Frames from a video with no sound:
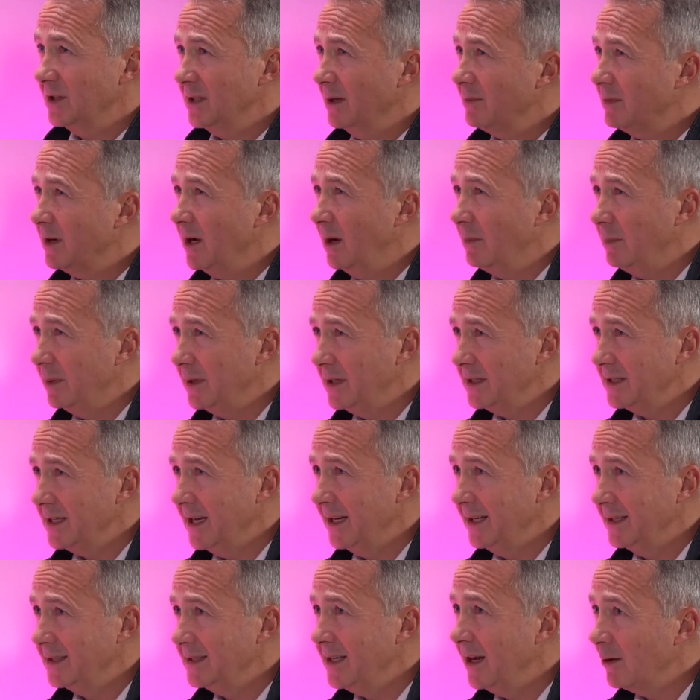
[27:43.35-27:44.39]
Some companies
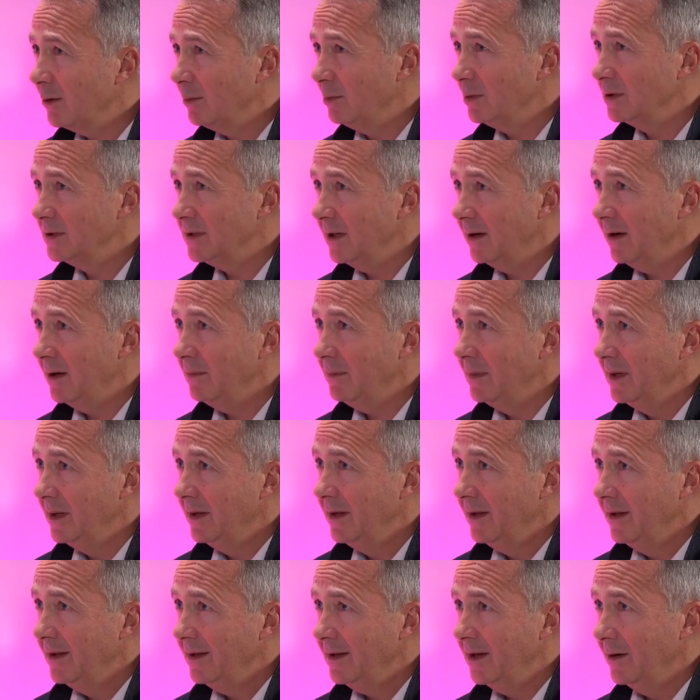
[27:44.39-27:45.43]
had a terrible time,
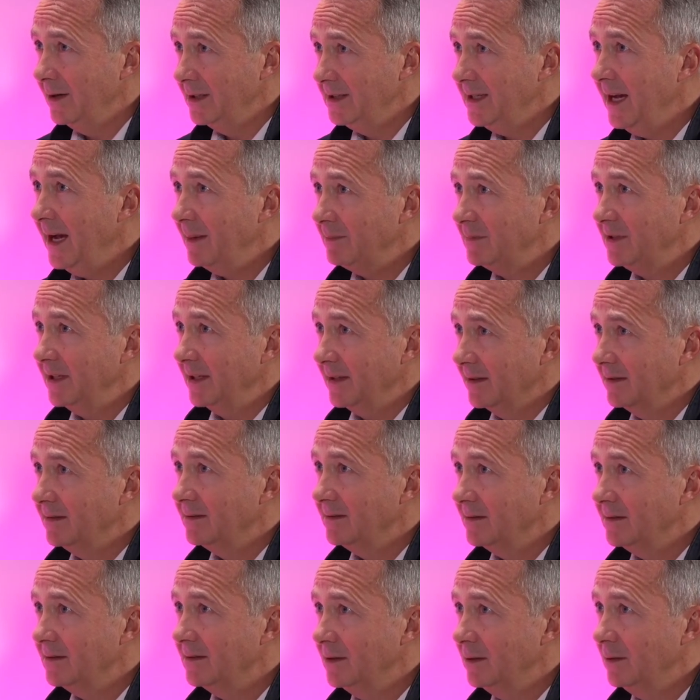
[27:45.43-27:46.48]
adapting
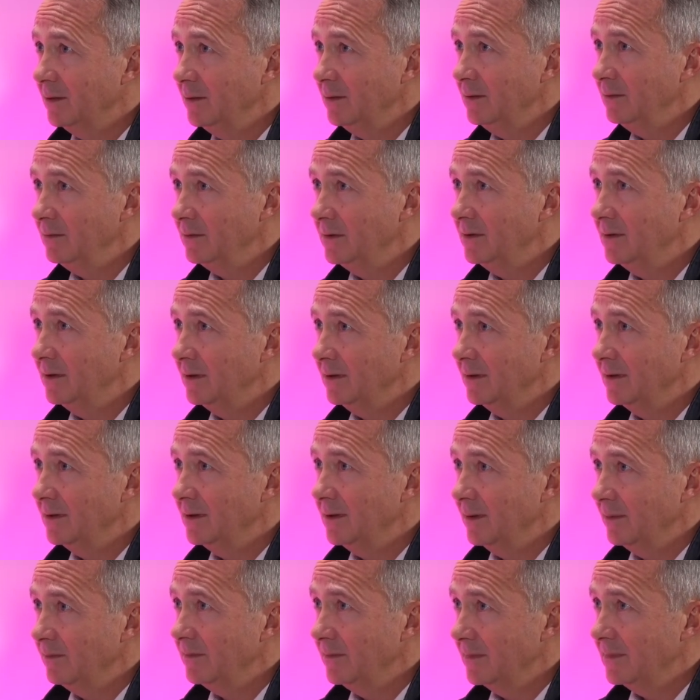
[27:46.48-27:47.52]
to
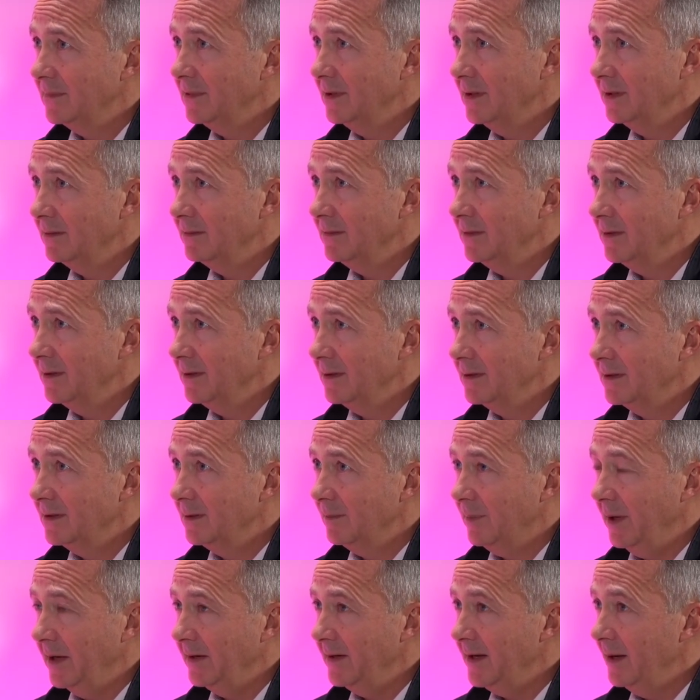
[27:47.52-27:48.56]
the
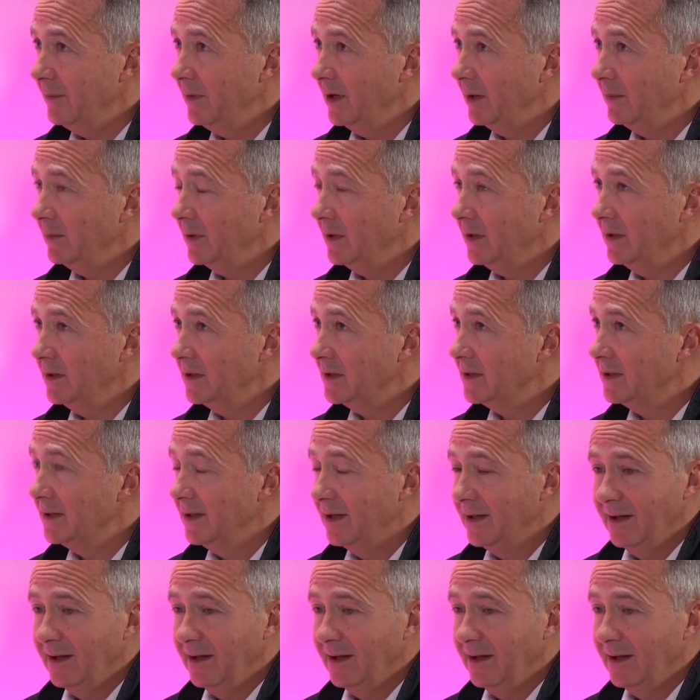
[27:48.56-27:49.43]
pandemic because